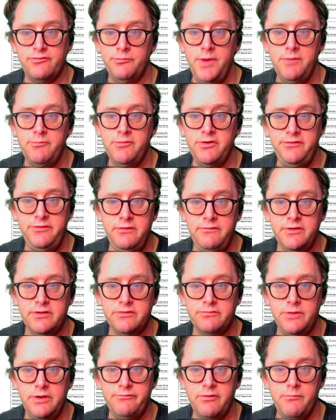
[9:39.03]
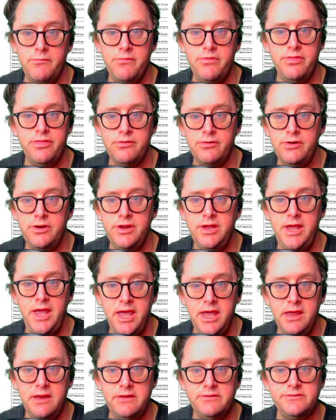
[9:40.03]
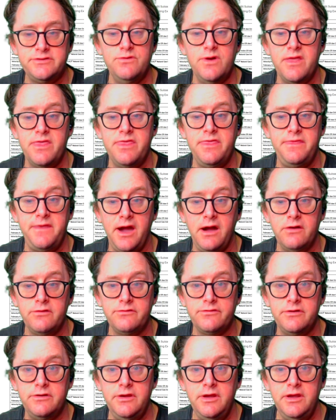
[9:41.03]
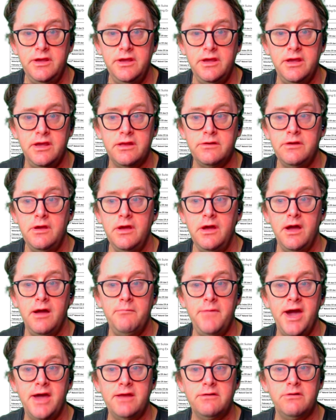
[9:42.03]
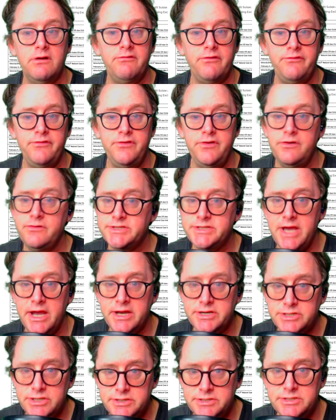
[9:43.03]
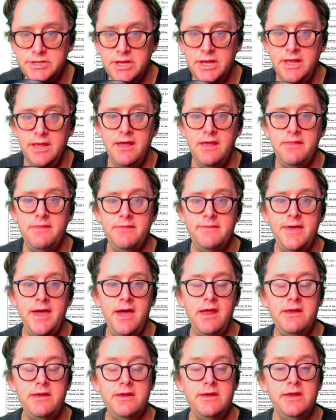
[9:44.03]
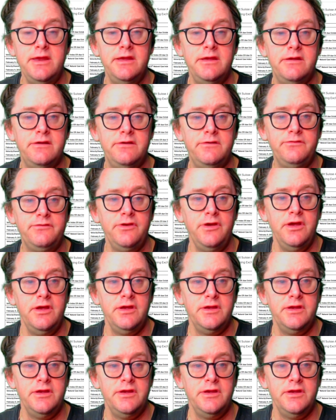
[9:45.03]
Remember, TVIX went from 38 to 1,000 in a matter of a few sessions, and that is,